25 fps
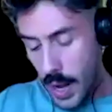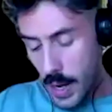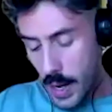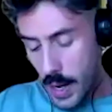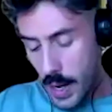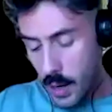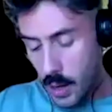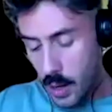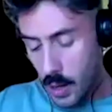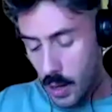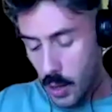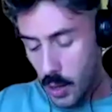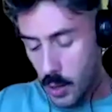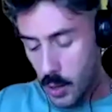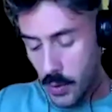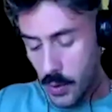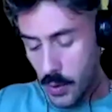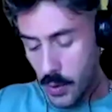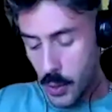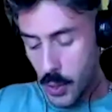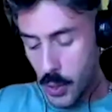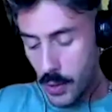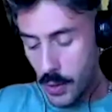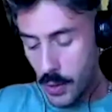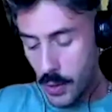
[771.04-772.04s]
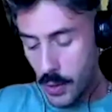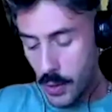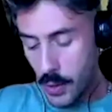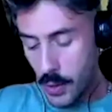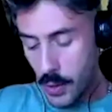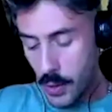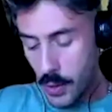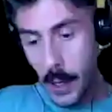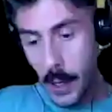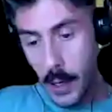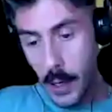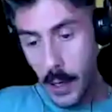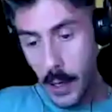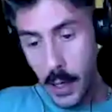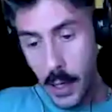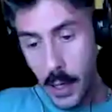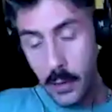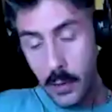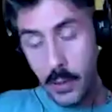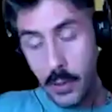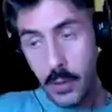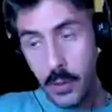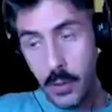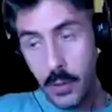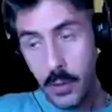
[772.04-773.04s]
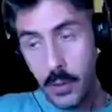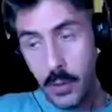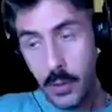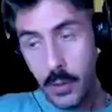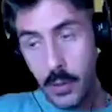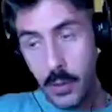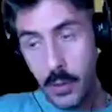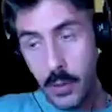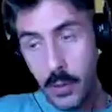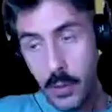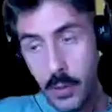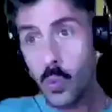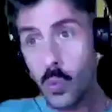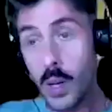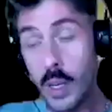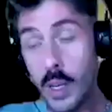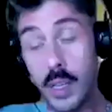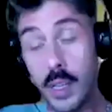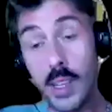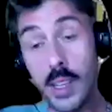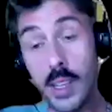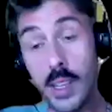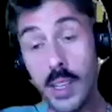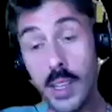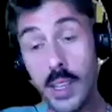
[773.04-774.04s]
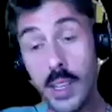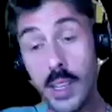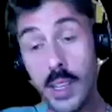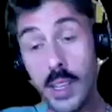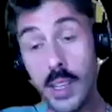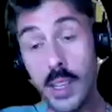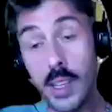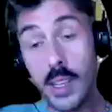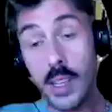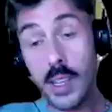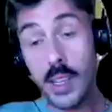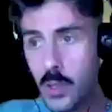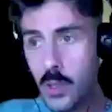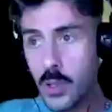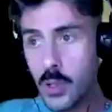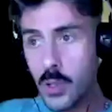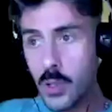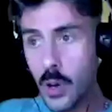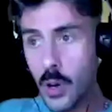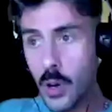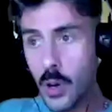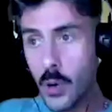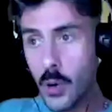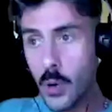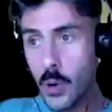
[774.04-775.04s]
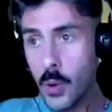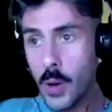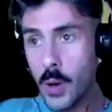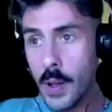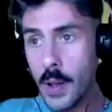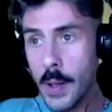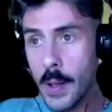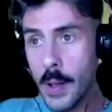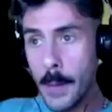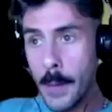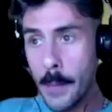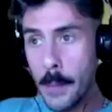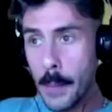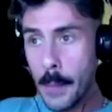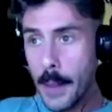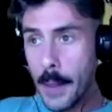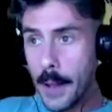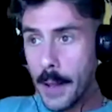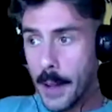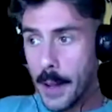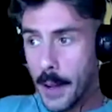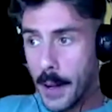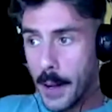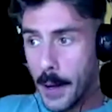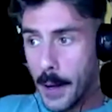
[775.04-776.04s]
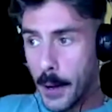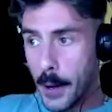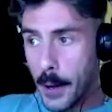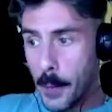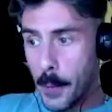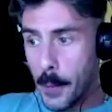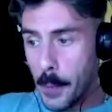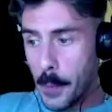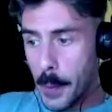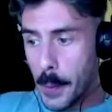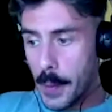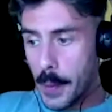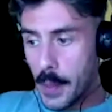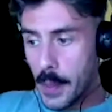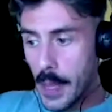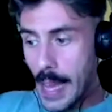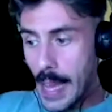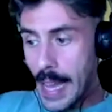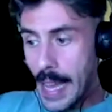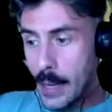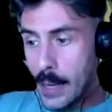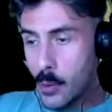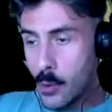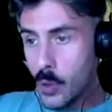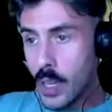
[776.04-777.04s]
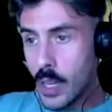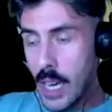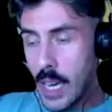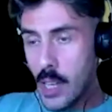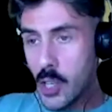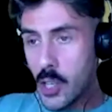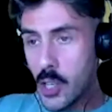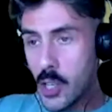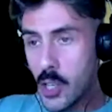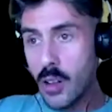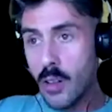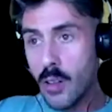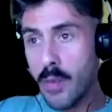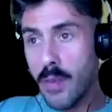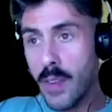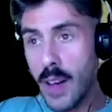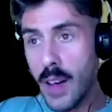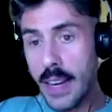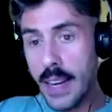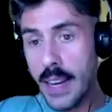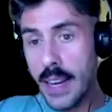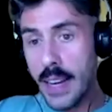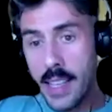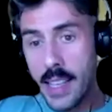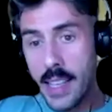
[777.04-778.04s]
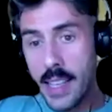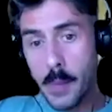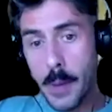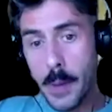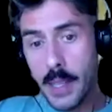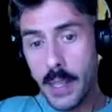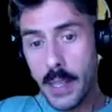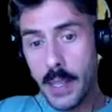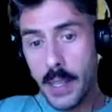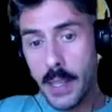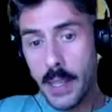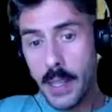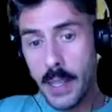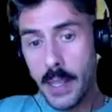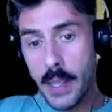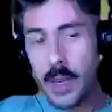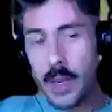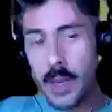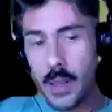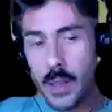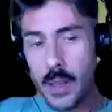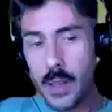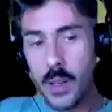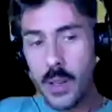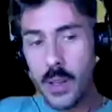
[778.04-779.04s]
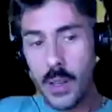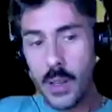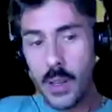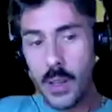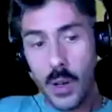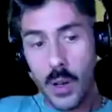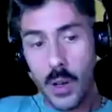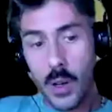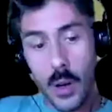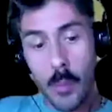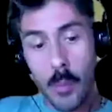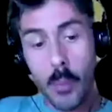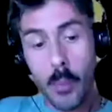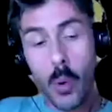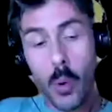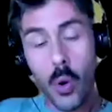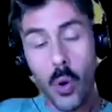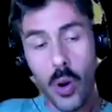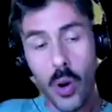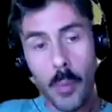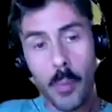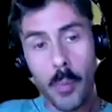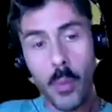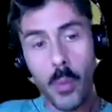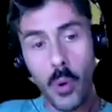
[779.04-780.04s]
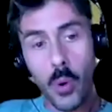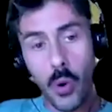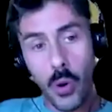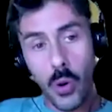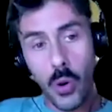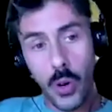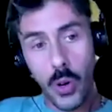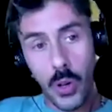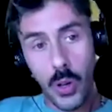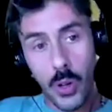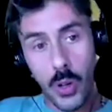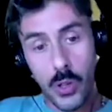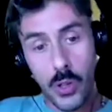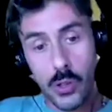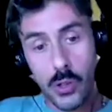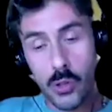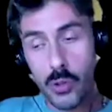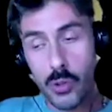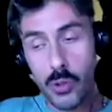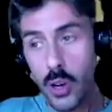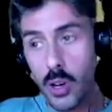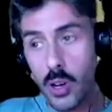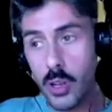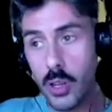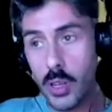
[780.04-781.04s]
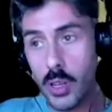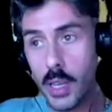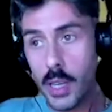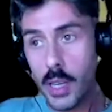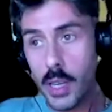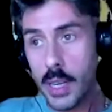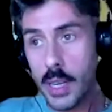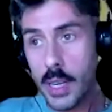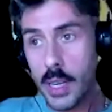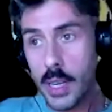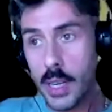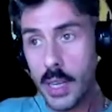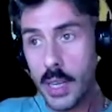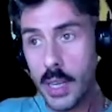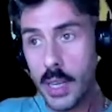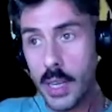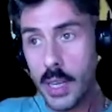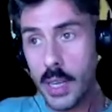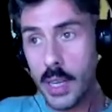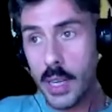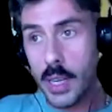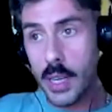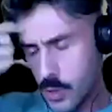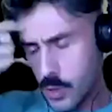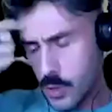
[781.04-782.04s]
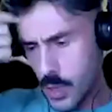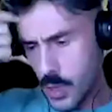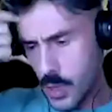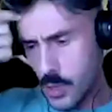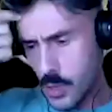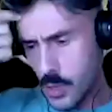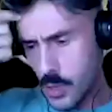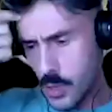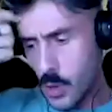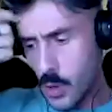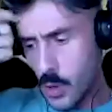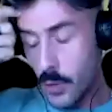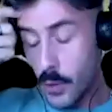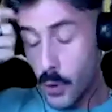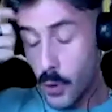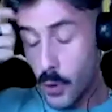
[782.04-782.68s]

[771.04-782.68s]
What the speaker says: a lot of shifting towards one another. So the educational fun aspect is becoming more and more strong in our industry. So for